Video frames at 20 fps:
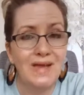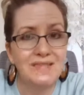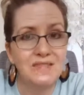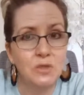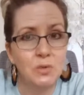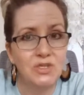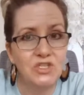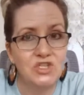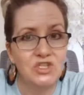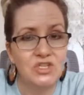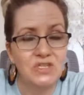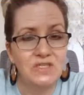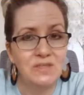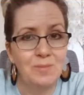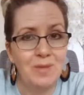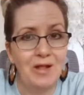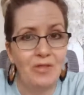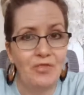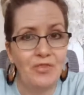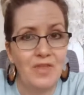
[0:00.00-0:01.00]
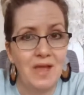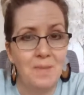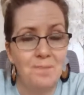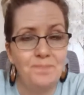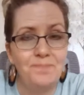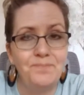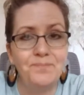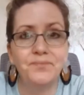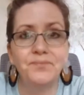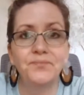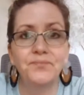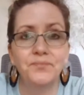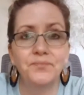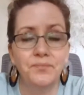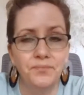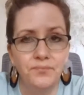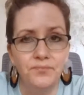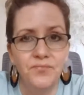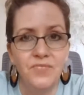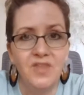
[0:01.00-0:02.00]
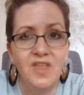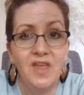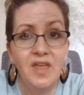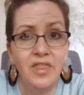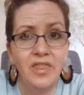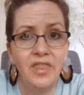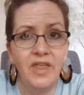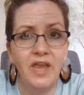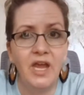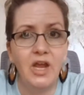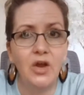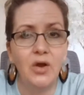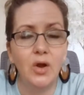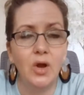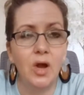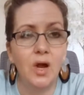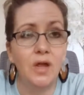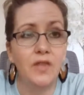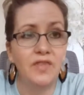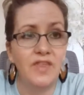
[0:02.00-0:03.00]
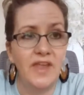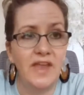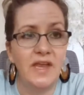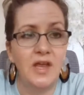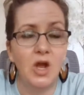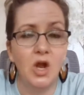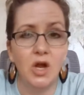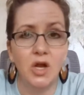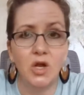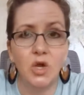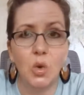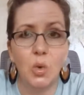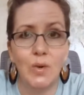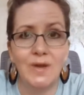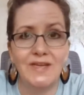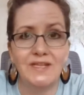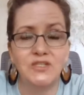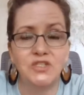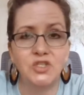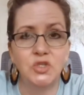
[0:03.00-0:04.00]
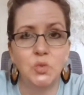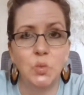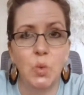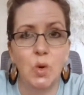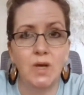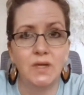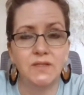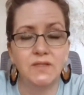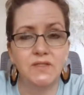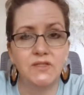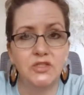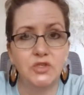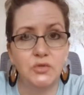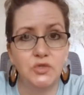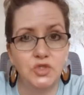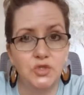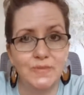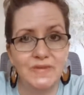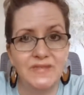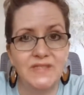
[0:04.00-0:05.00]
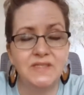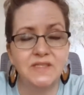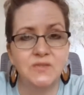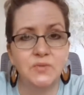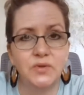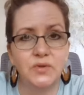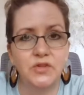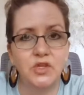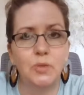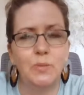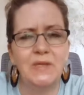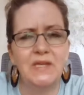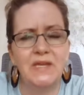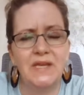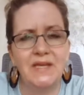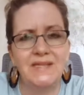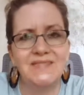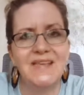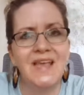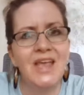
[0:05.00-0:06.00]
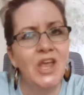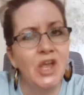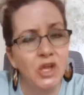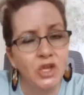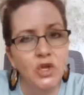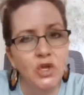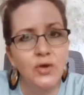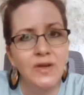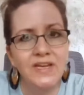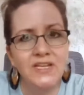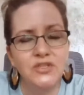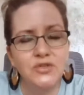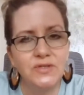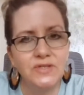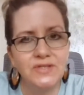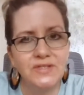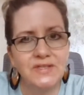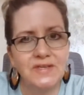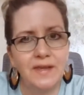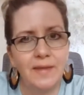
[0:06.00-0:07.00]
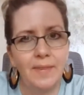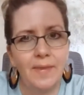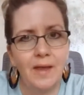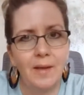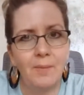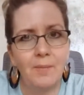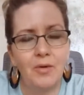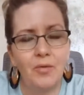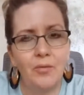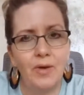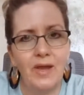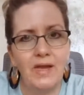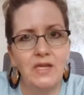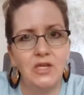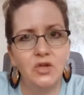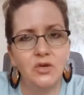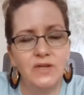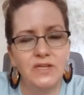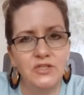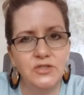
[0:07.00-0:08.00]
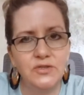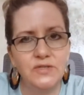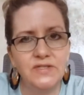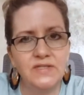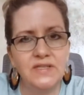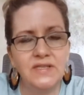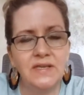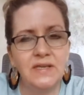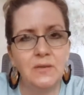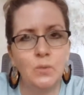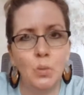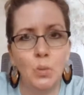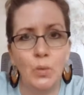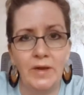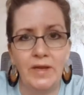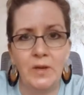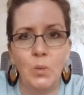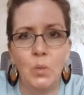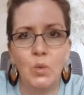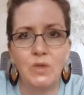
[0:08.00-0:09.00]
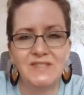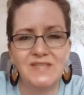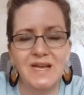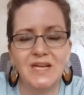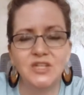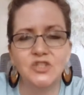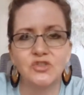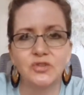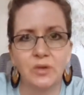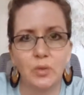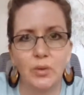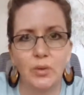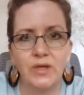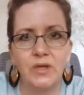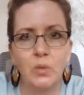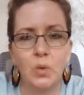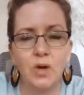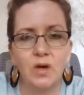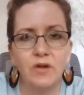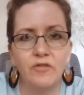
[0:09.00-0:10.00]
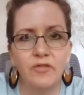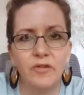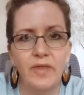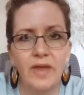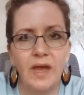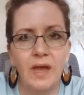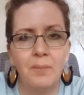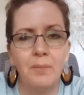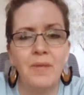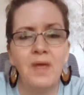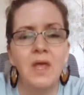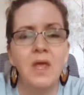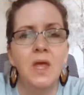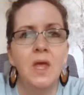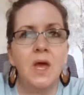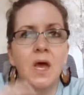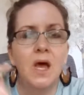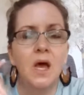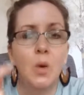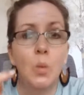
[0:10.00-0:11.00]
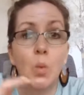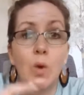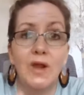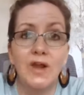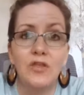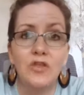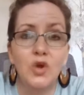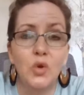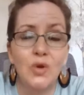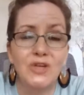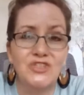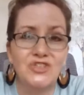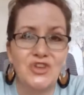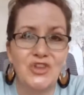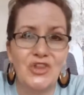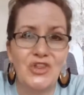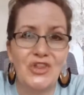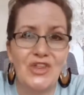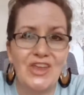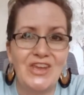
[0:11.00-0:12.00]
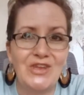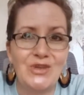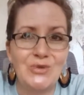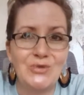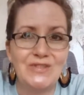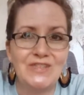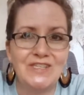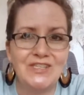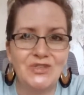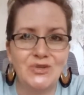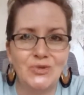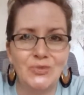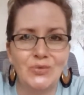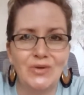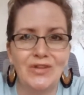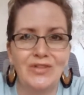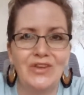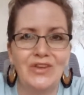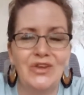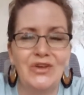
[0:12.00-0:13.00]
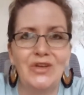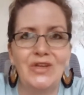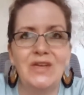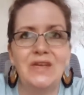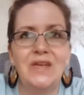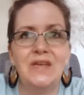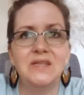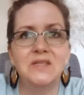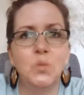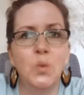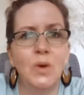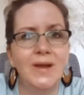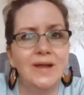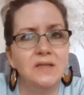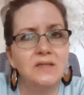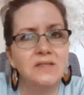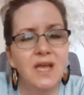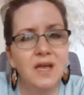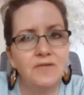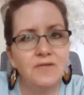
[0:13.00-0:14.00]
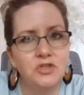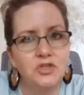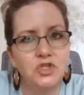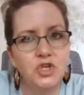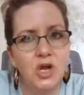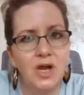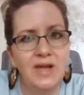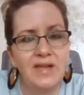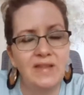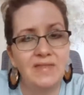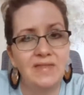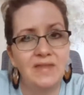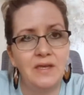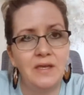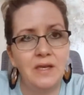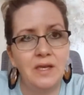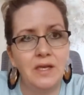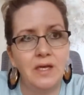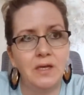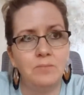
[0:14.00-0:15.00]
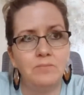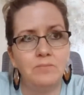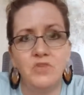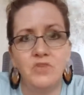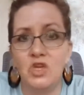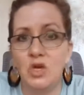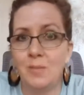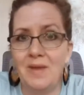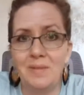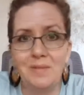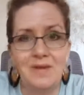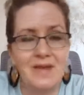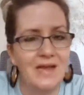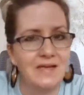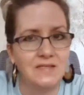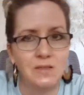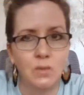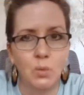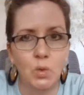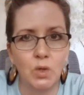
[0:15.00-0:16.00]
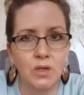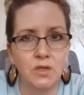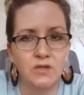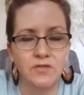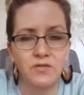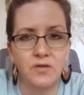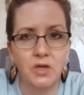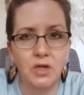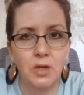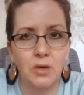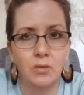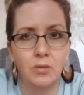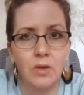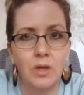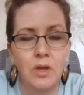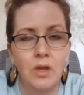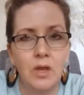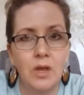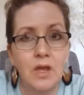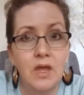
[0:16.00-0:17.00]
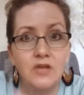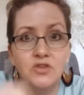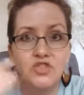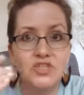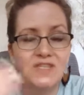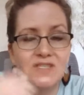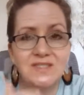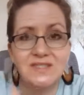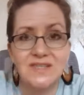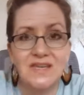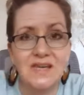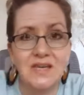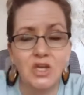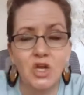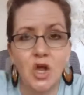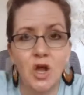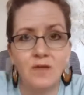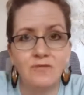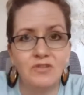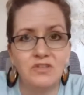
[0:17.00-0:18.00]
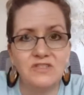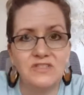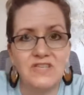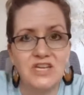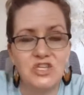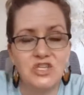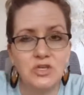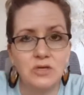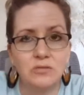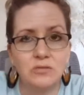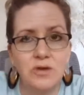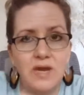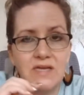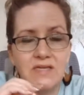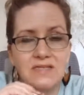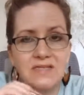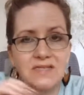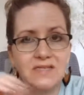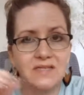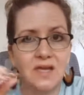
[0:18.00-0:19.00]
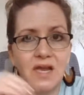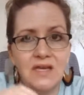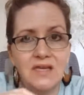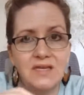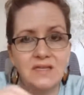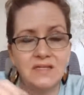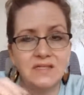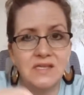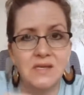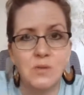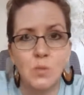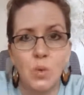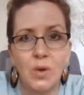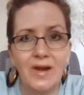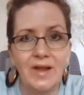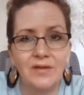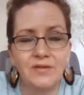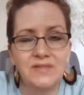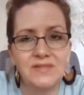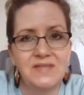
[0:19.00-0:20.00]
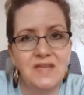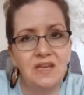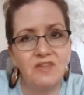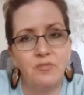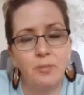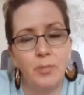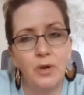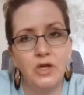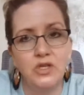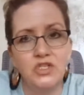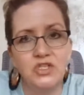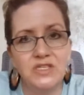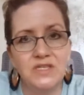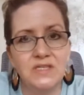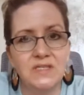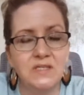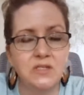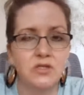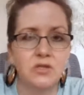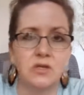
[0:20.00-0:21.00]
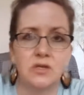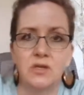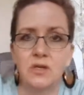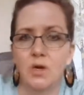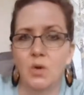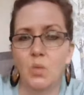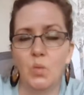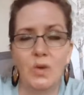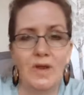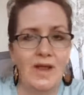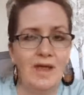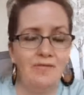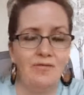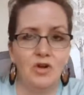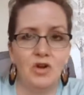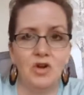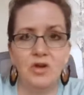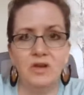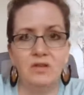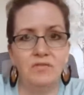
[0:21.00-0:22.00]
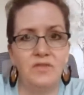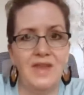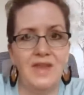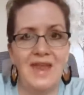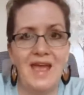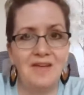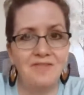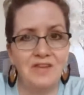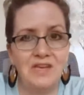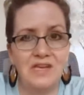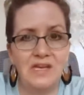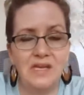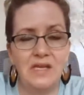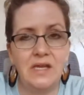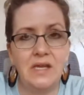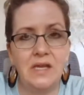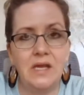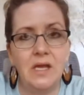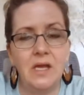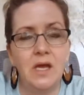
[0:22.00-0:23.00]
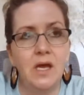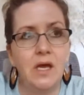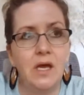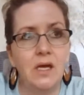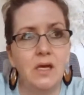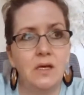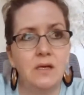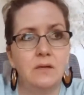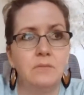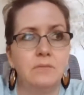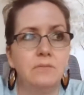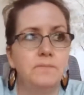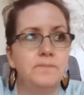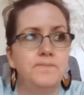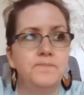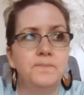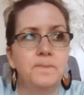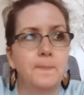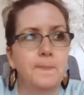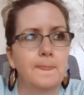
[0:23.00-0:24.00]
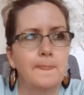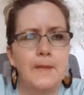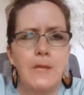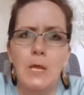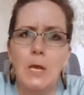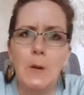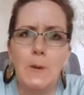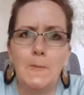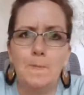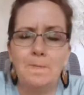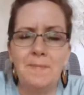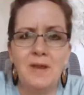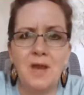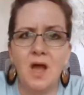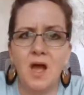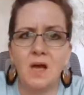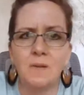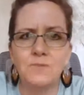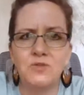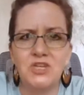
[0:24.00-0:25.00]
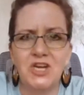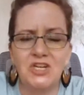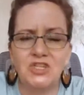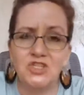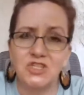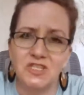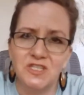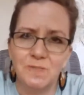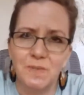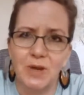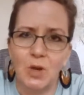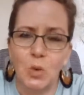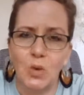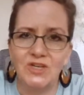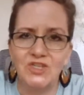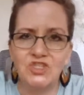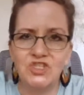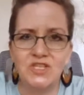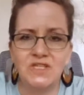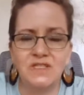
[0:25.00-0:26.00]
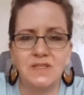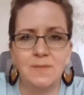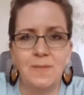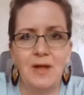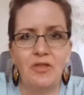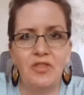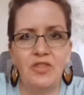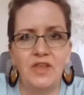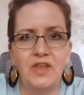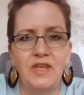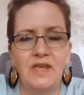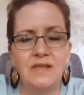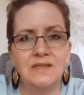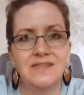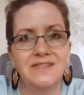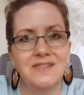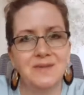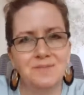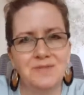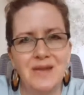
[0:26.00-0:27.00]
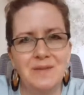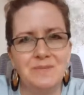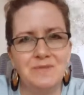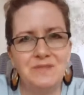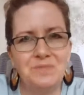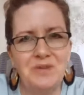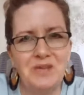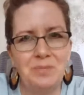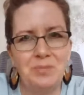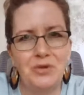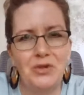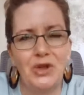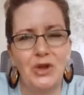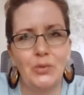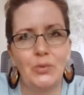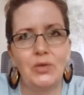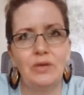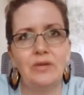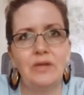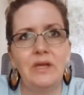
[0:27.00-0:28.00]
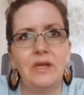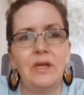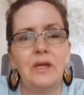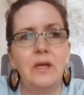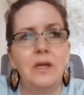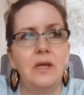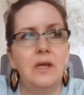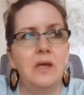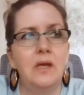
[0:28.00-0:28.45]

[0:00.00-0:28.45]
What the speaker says: ask questions about them, they are going to want to do business with you because you're interested in them, right? You're interested in what's actually going to work for them. One other question that I use that's really good is, what else have you tried that maybe hasn't worked for you? Just in conversation, right? To kind of see what else they've purchased, or whatever, if they have any not objections, but questions about things. Sometimes people are really